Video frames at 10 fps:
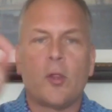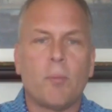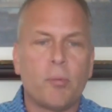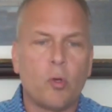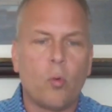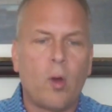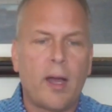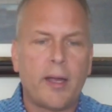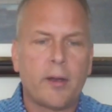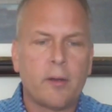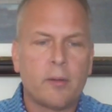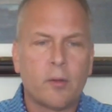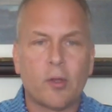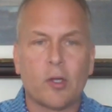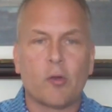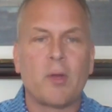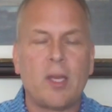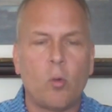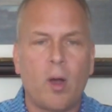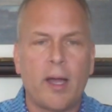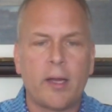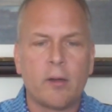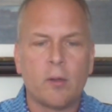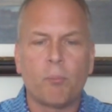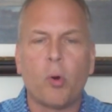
the blue wire, the green wire?